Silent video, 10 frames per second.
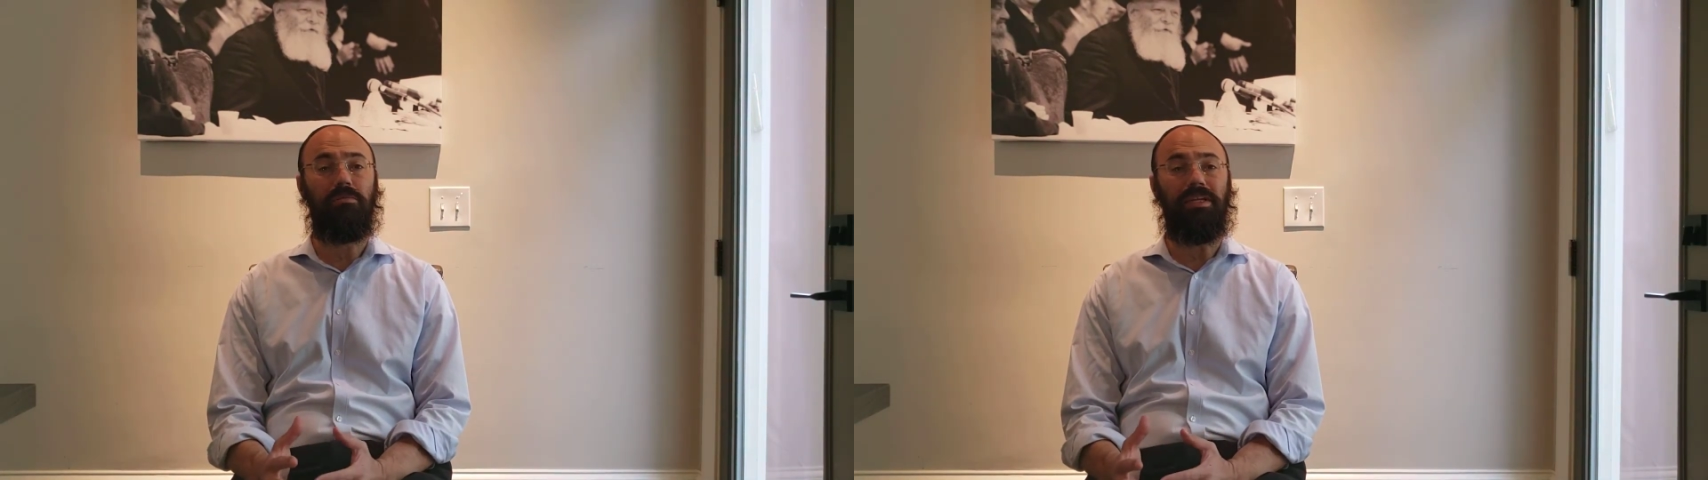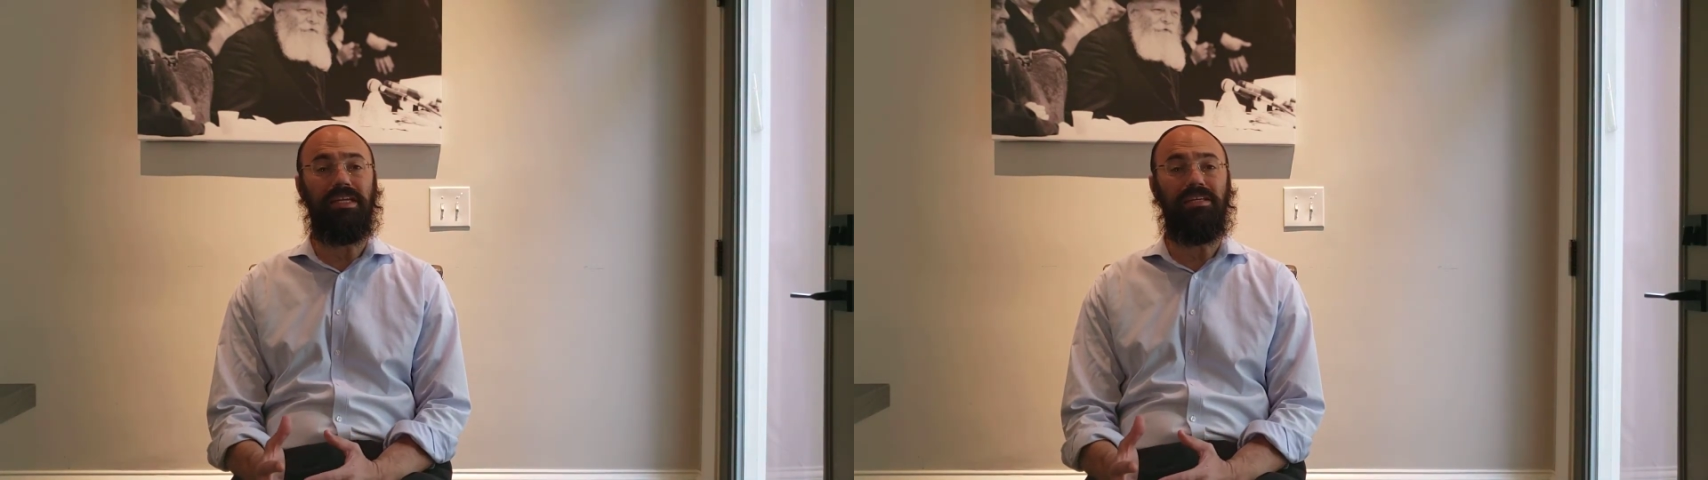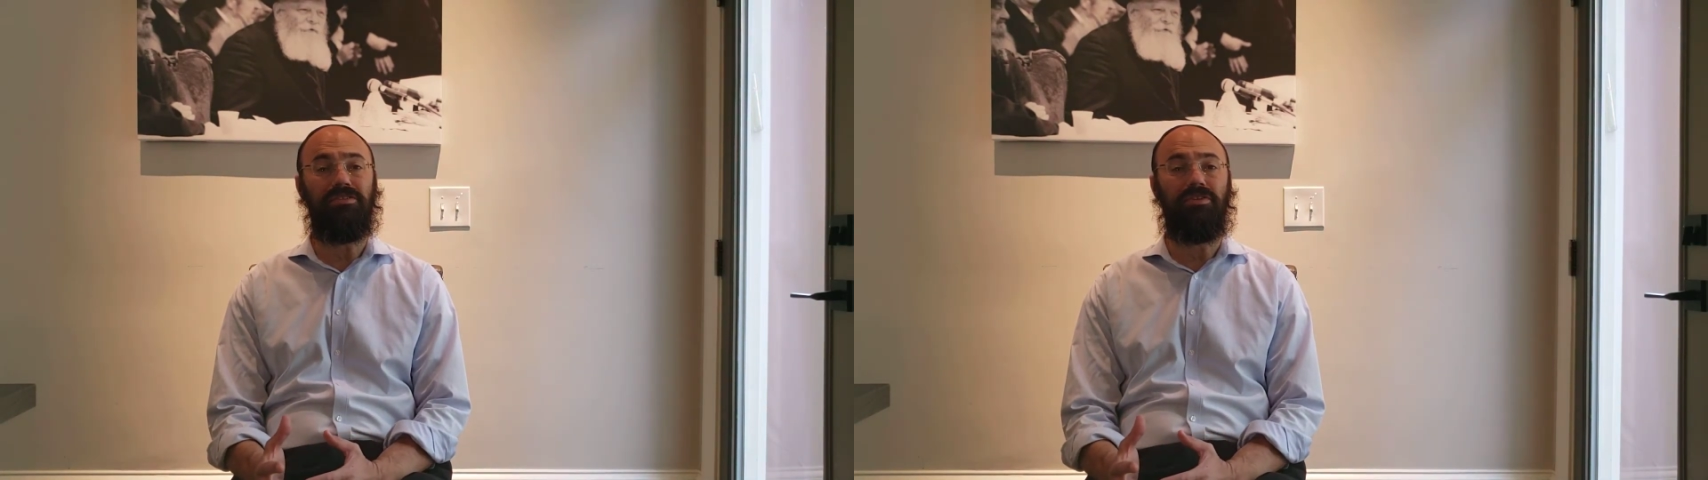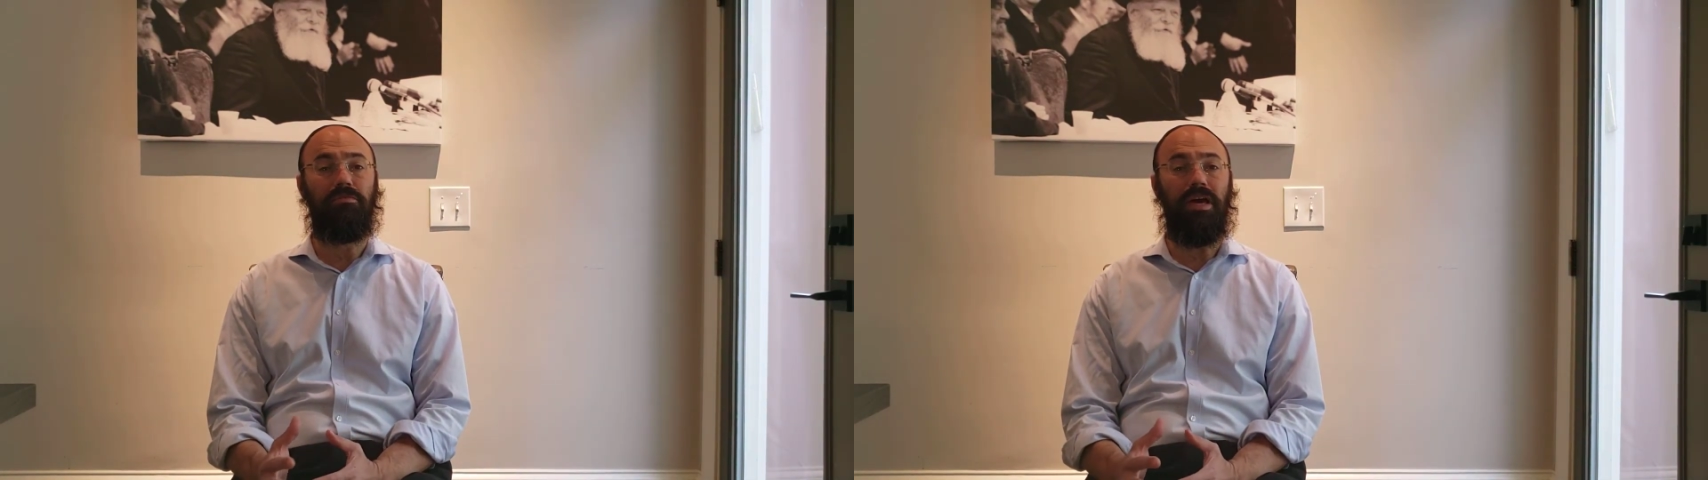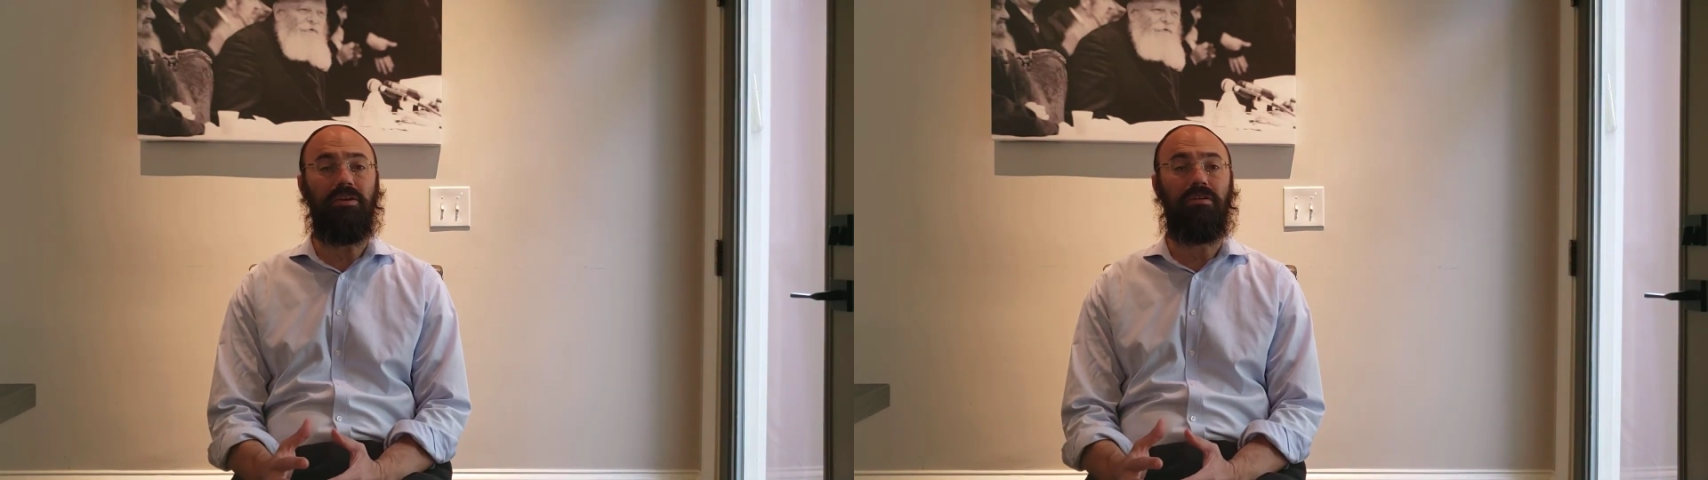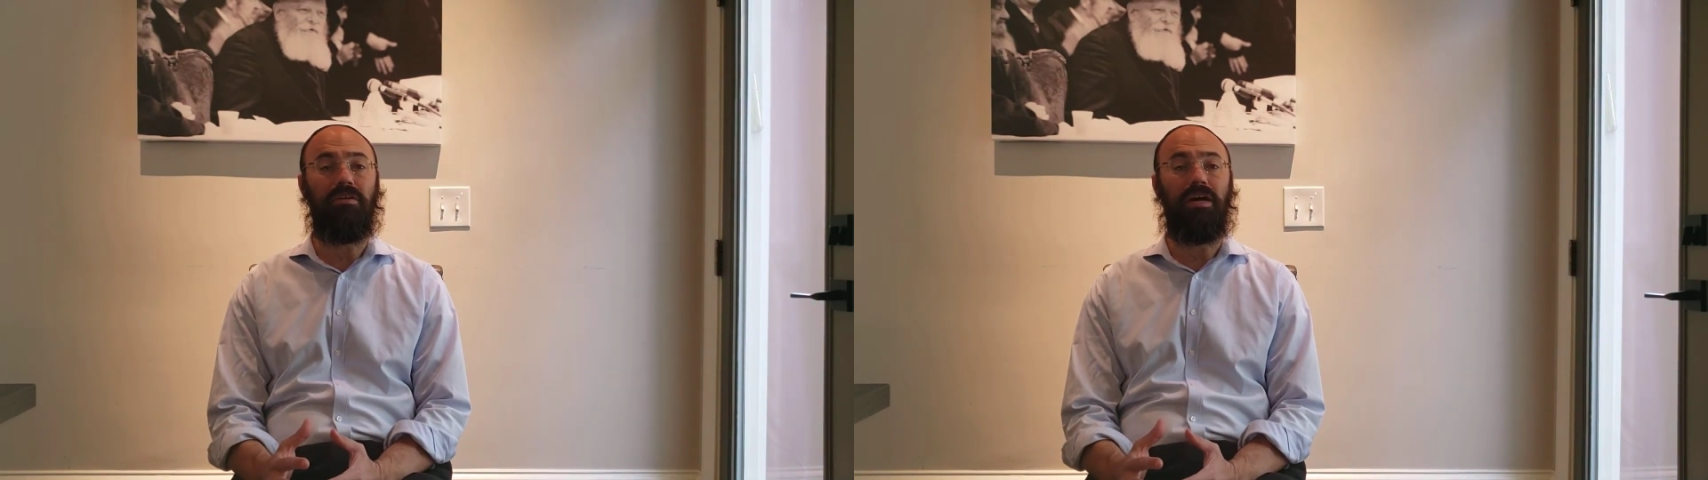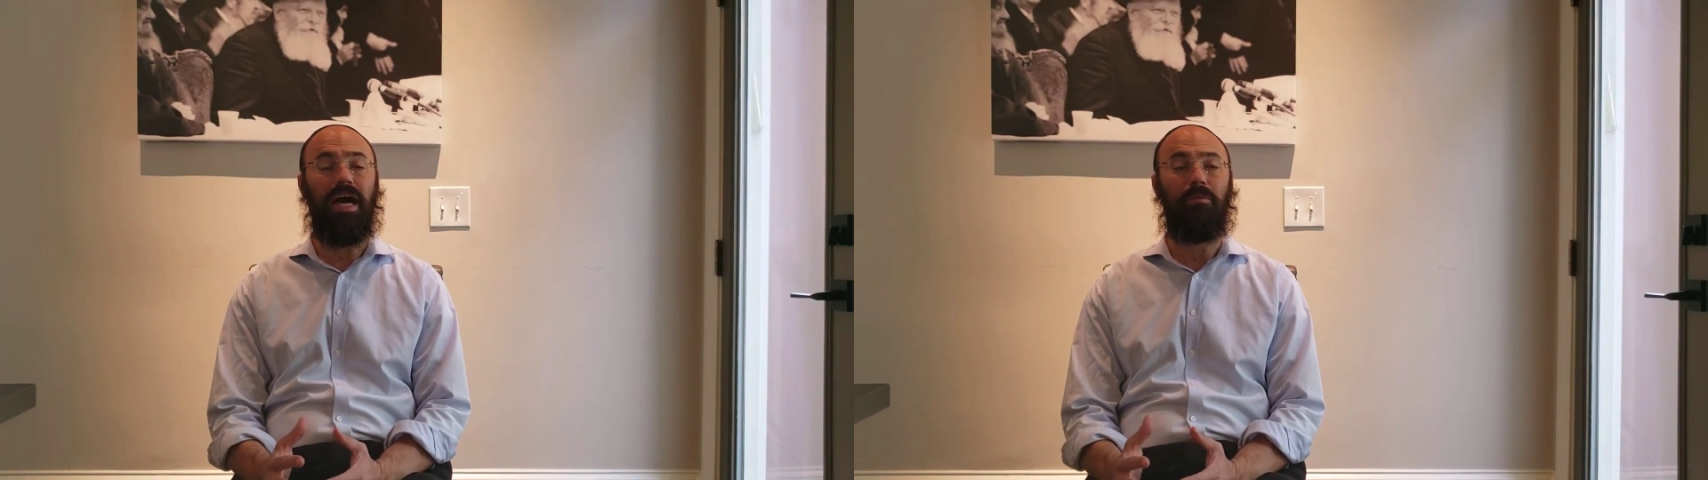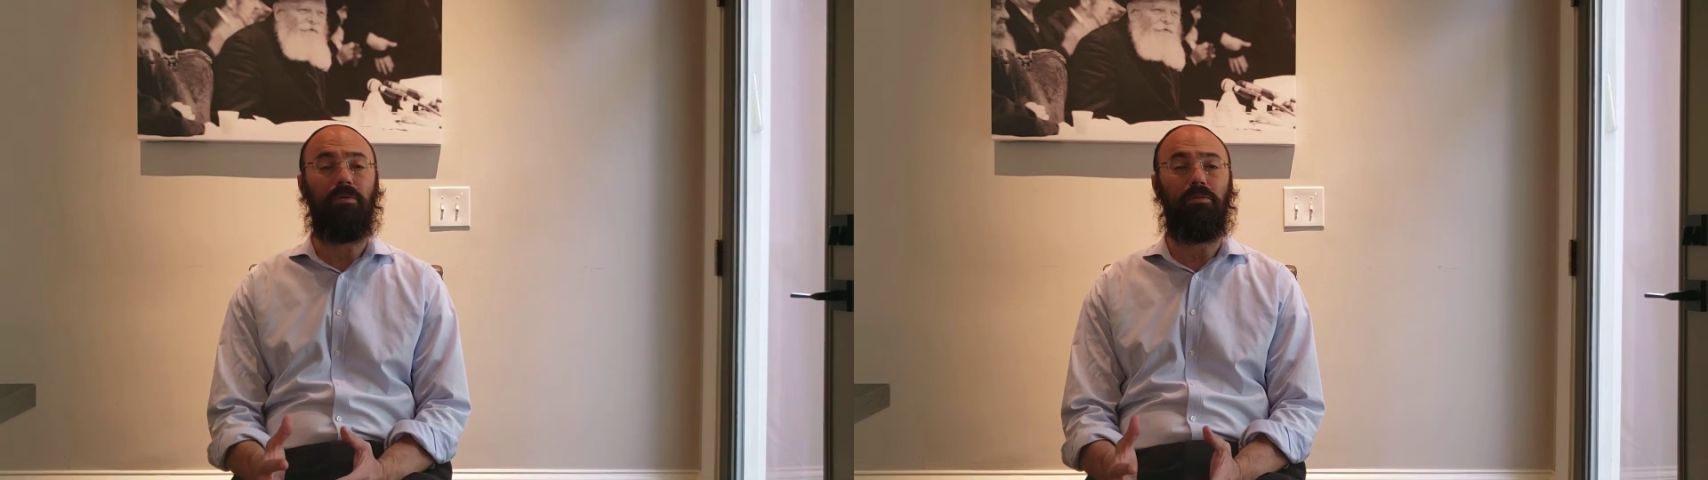bit easier or better,
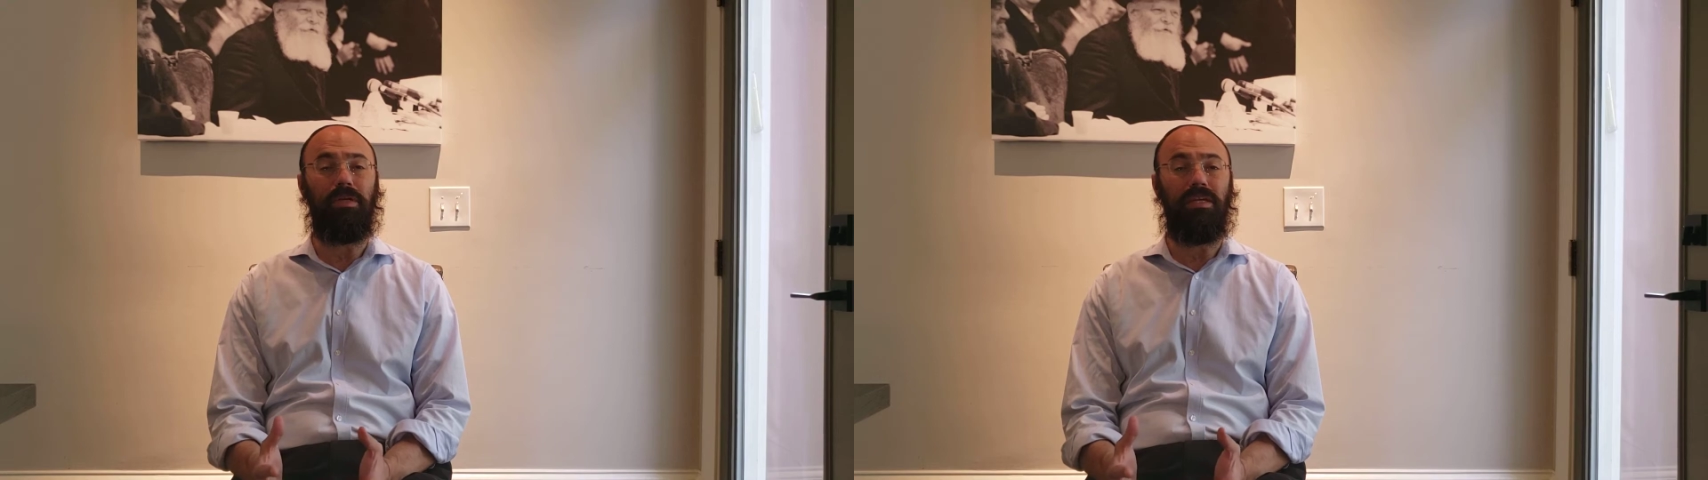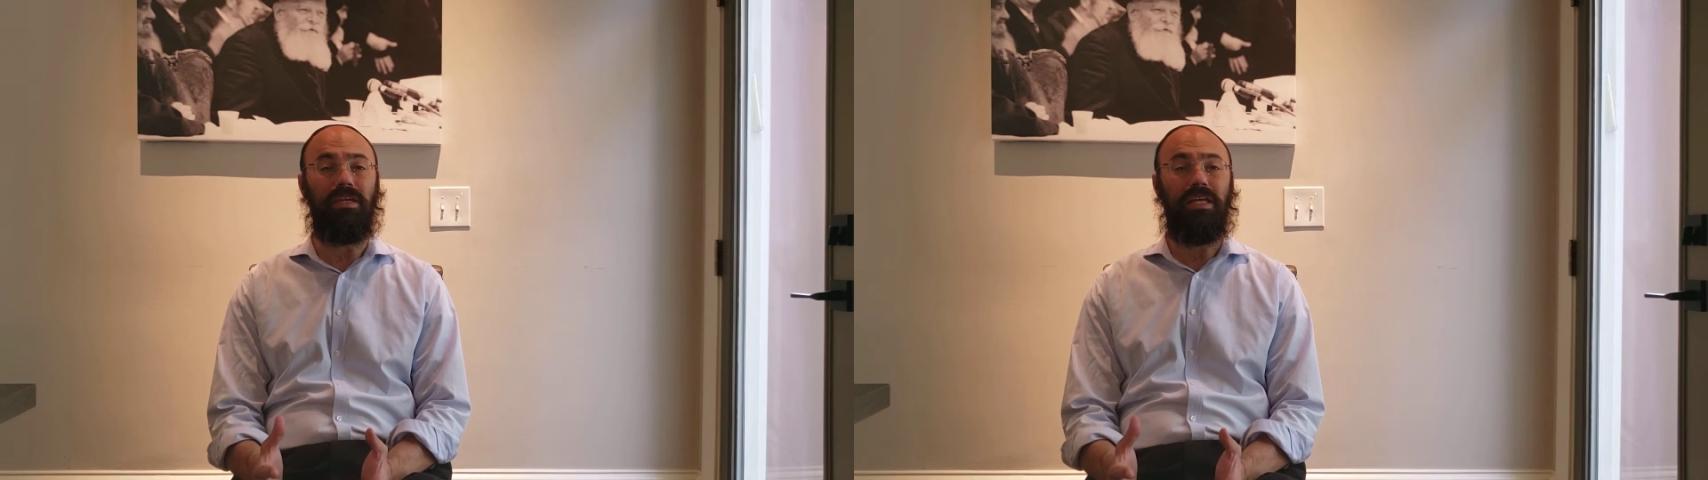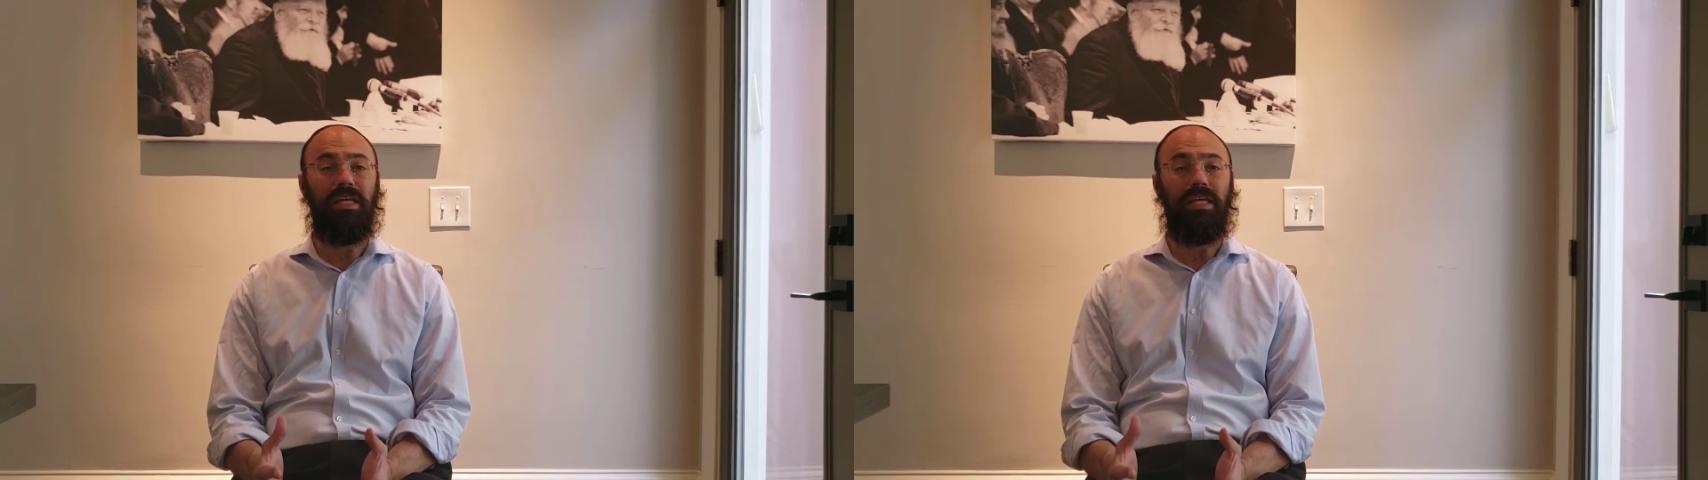I would be